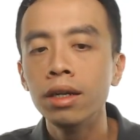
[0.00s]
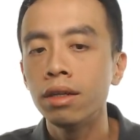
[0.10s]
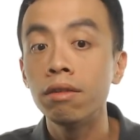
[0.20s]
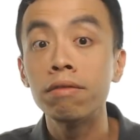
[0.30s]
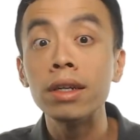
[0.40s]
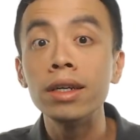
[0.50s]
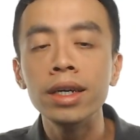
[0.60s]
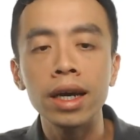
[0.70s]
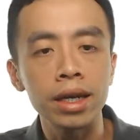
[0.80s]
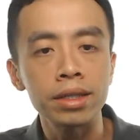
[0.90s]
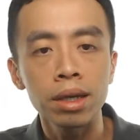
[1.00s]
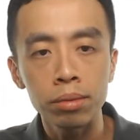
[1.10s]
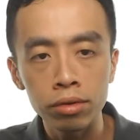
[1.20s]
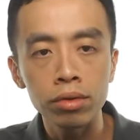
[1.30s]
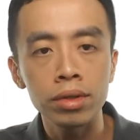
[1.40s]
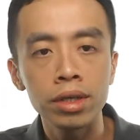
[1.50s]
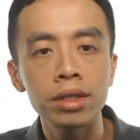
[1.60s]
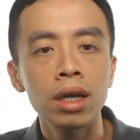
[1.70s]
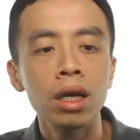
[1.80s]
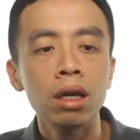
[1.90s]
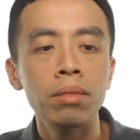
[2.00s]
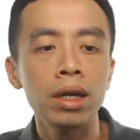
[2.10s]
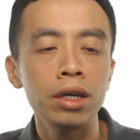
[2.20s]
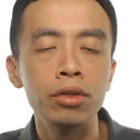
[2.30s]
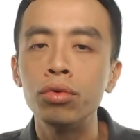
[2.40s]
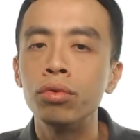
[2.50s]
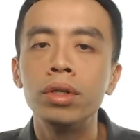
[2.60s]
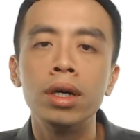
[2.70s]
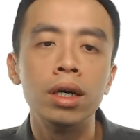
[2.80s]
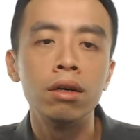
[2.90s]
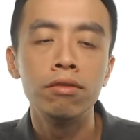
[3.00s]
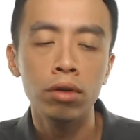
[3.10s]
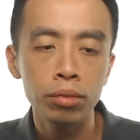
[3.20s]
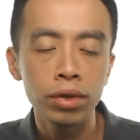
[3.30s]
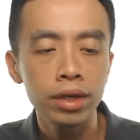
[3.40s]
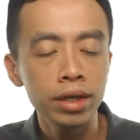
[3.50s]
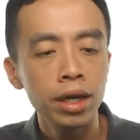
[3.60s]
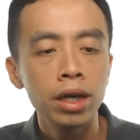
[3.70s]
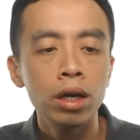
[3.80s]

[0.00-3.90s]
Then finally, I can substitute this back into the formula.